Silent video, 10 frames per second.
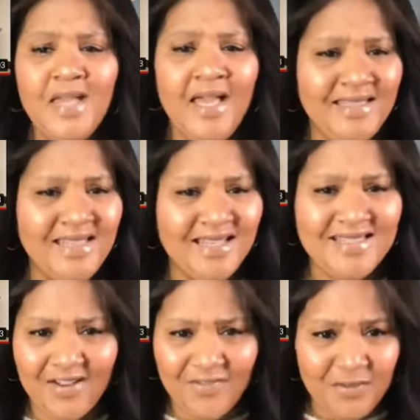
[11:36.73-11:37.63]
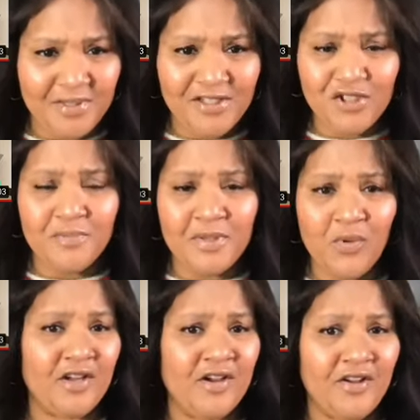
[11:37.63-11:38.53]
And yes, everybody should be
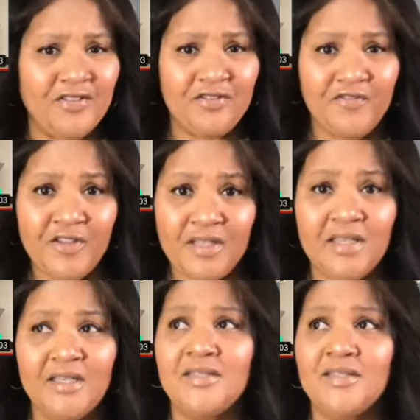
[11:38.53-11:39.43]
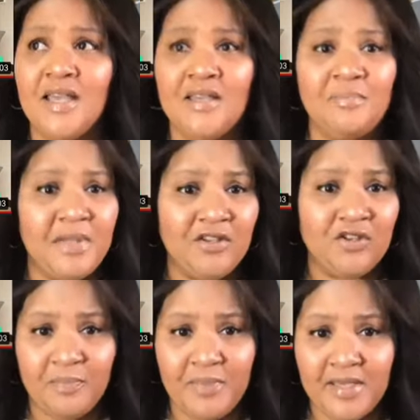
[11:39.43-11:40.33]
working on their fitness and being
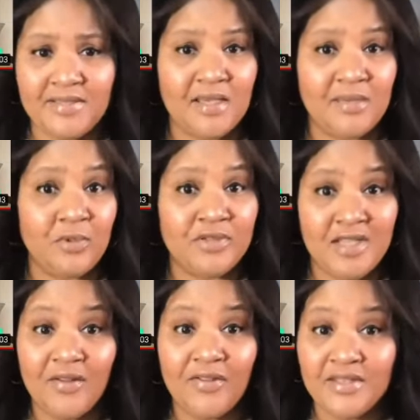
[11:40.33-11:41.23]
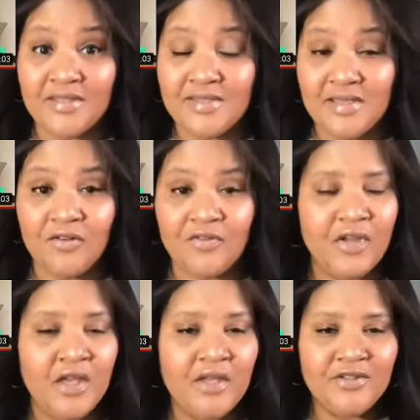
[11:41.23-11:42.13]
your best and most healthiest
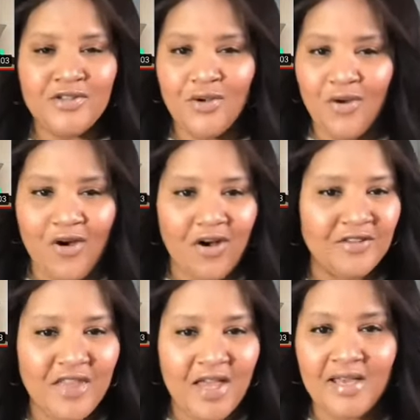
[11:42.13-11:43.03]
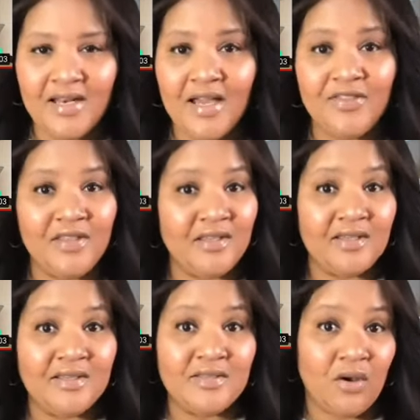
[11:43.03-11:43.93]
self. So all of that I think
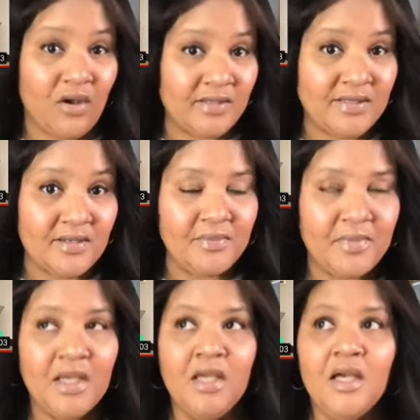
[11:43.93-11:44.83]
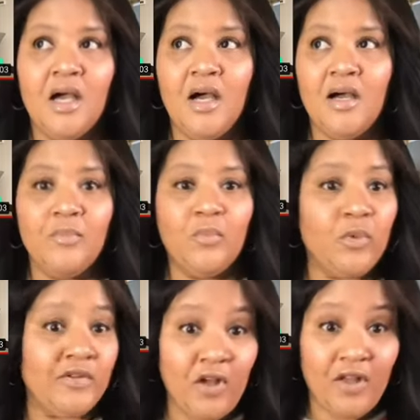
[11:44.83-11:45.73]
is awesome. Um,
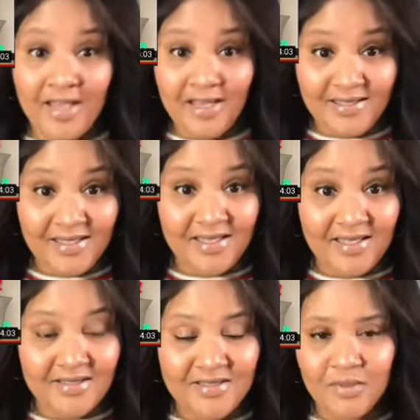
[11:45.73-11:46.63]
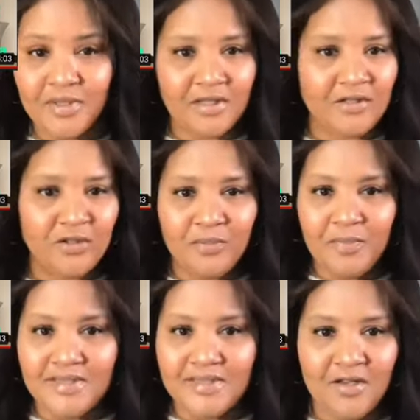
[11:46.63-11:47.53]
we've all had kids. So I'm going to include
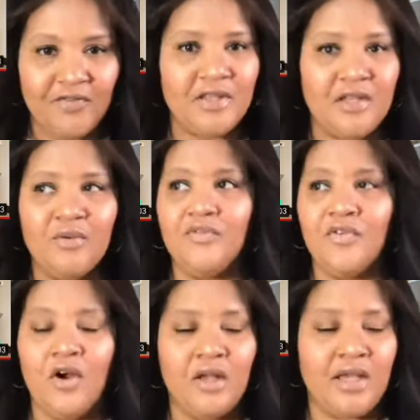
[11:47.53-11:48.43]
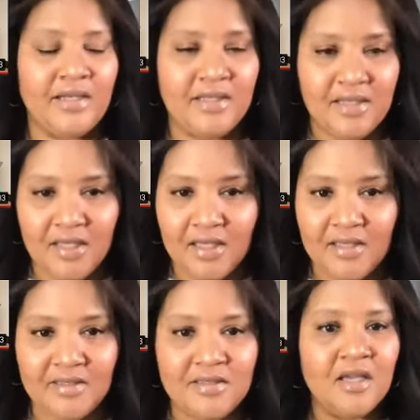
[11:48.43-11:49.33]
myself in there. We've all had
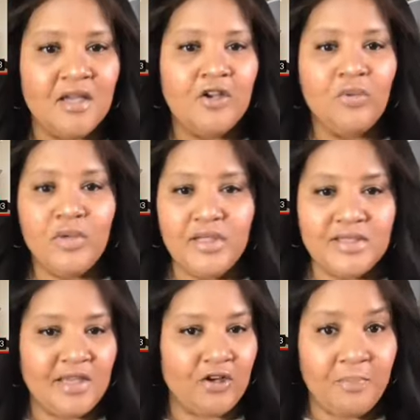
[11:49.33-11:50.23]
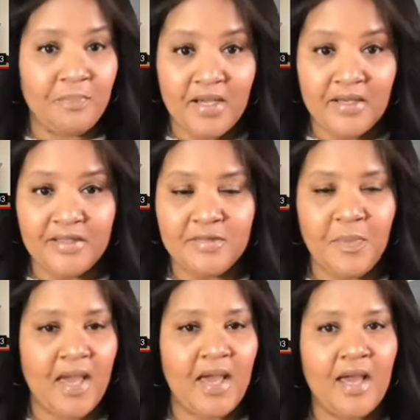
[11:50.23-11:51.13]
kids. We need to get our bodies
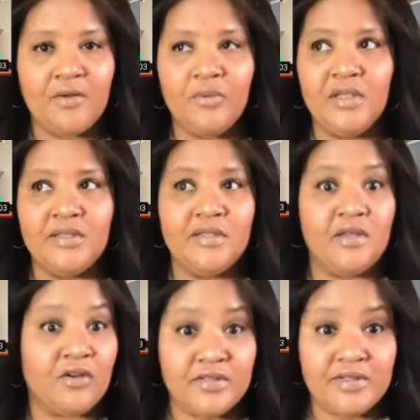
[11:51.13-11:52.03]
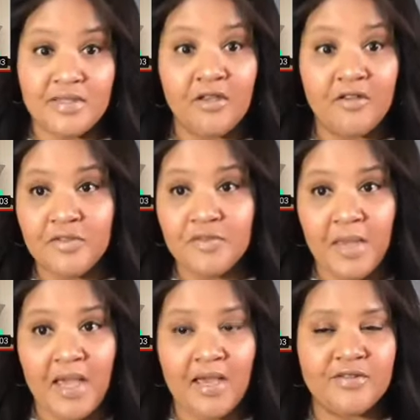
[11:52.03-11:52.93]
back. We need to get ourselves
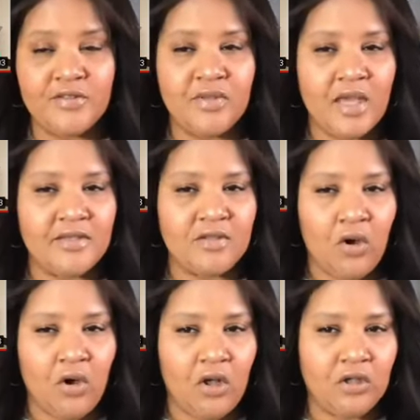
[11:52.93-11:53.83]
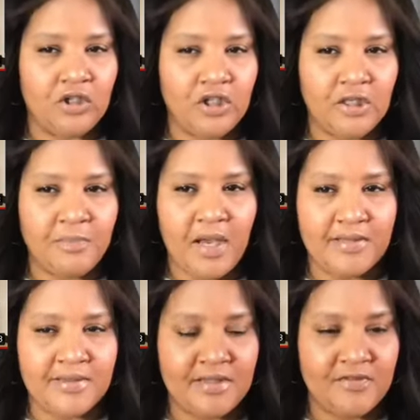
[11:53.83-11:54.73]
back. So that is all good,
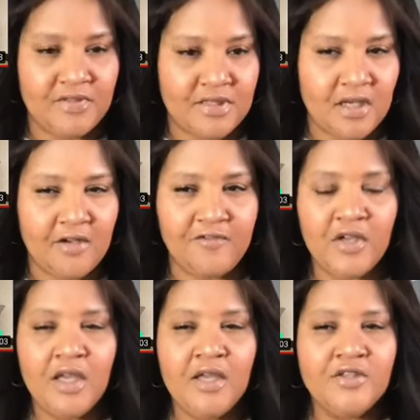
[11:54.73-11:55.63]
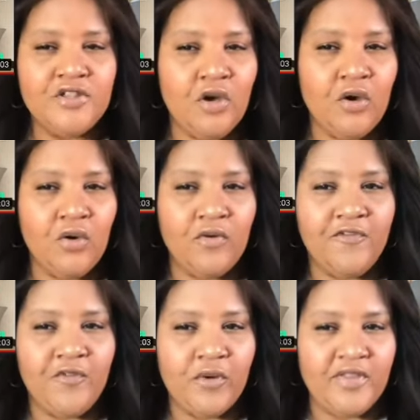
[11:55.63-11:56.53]
positive stuff. So
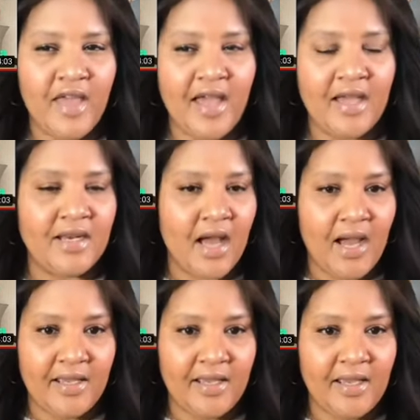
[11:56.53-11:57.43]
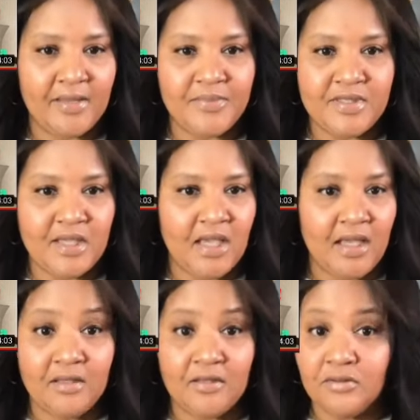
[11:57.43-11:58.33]
for that, I am
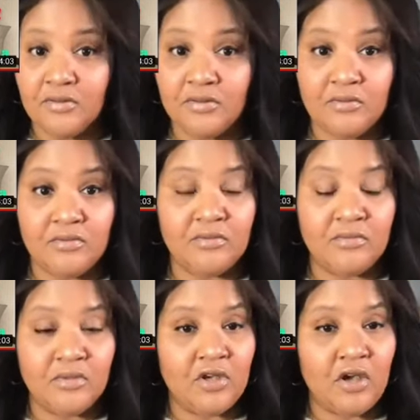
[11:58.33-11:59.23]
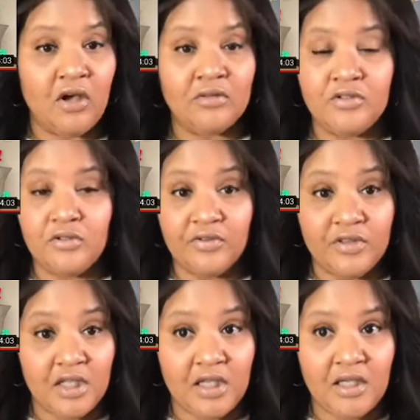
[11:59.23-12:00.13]
saying, y'all do your
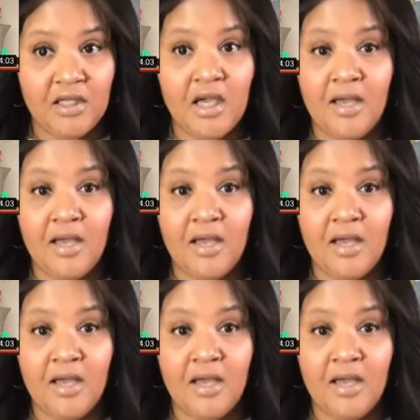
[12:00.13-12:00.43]
thing.